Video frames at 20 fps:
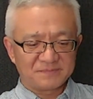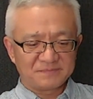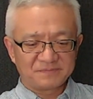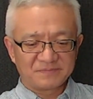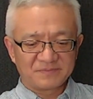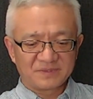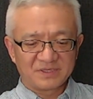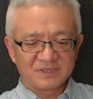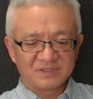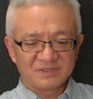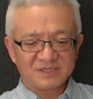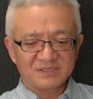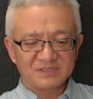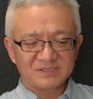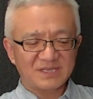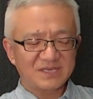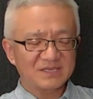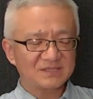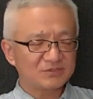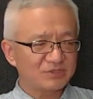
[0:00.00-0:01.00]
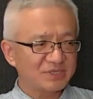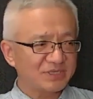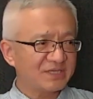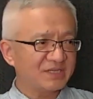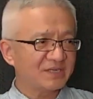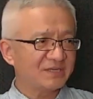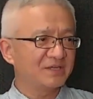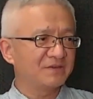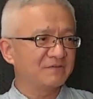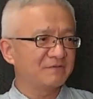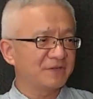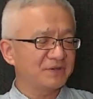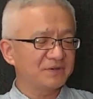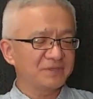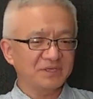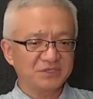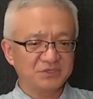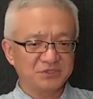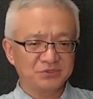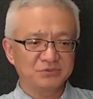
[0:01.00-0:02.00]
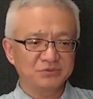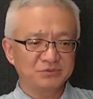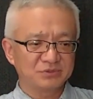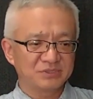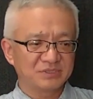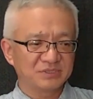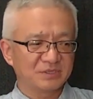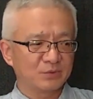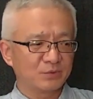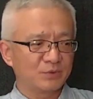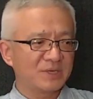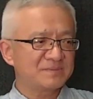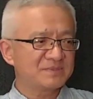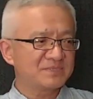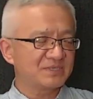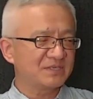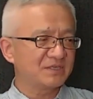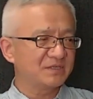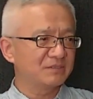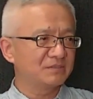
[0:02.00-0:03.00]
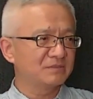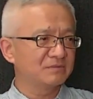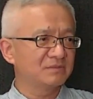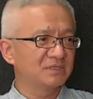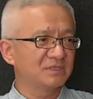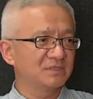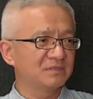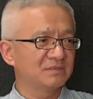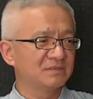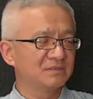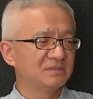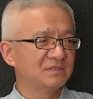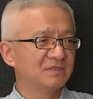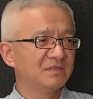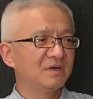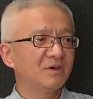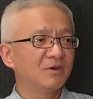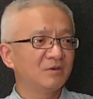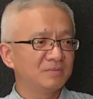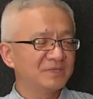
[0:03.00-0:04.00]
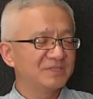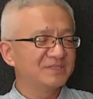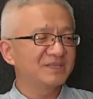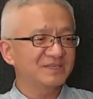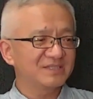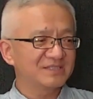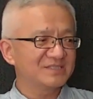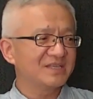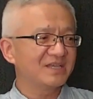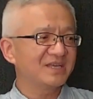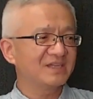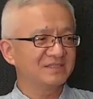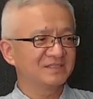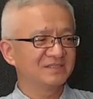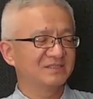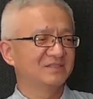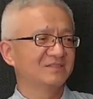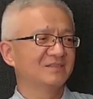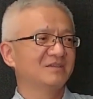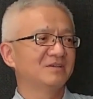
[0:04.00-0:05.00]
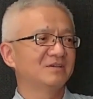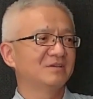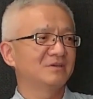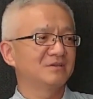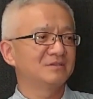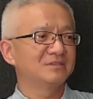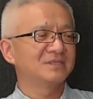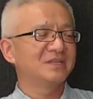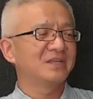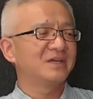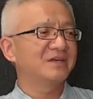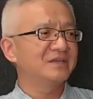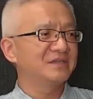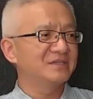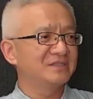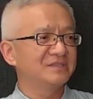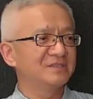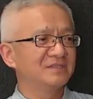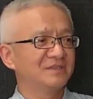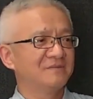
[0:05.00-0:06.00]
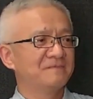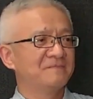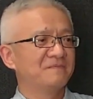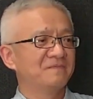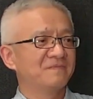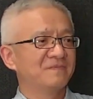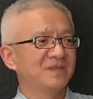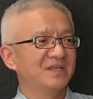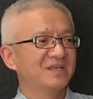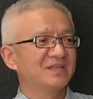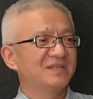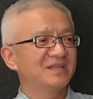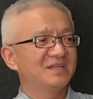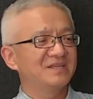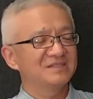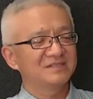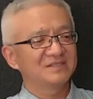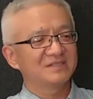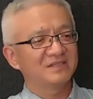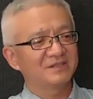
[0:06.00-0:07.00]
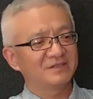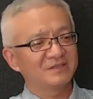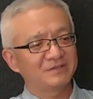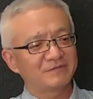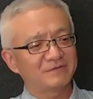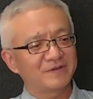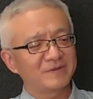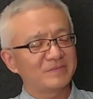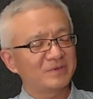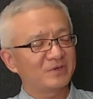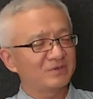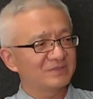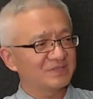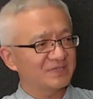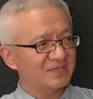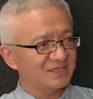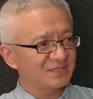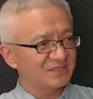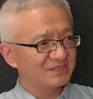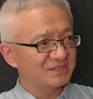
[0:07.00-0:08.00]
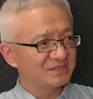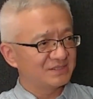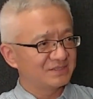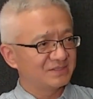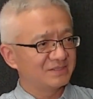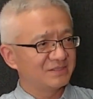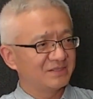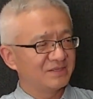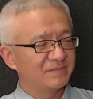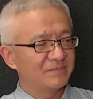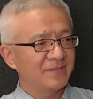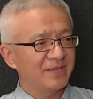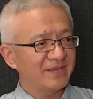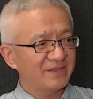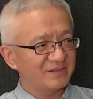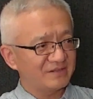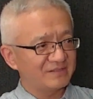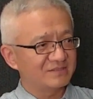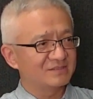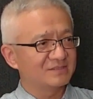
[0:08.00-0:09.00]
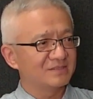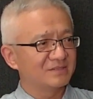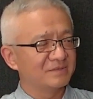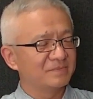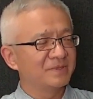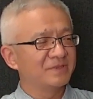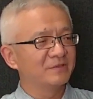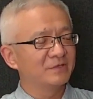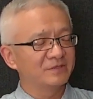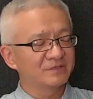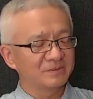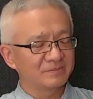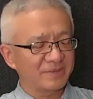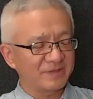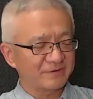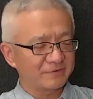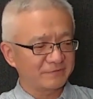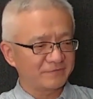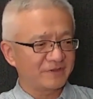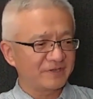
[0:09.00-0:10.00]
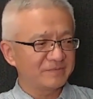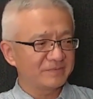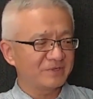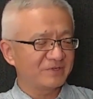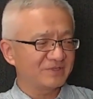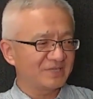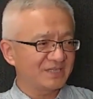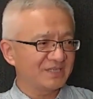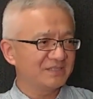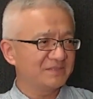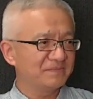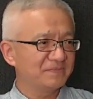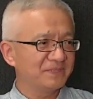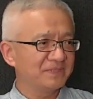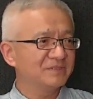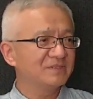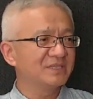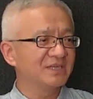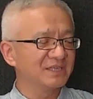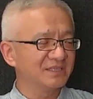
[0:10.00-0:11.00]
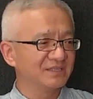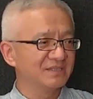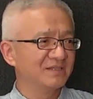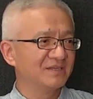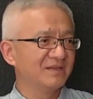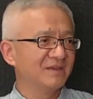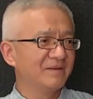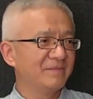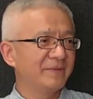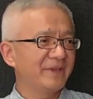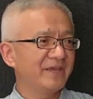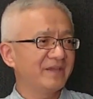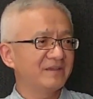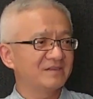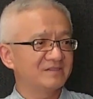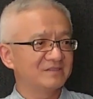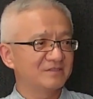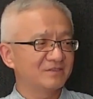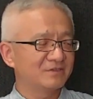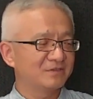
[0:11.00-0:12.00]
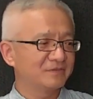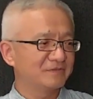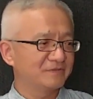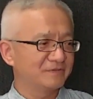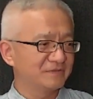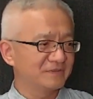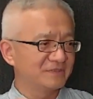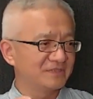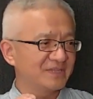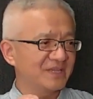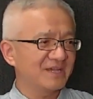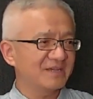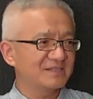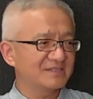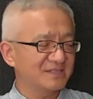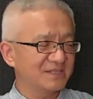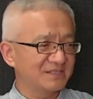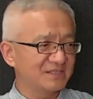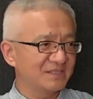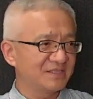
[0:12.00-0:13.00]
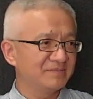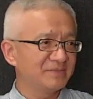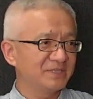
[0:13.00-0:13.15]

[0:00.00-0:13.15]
there's actually a very huge web scale open data set. It has 5.8 pairs, because I call it hearing pairs of text and image.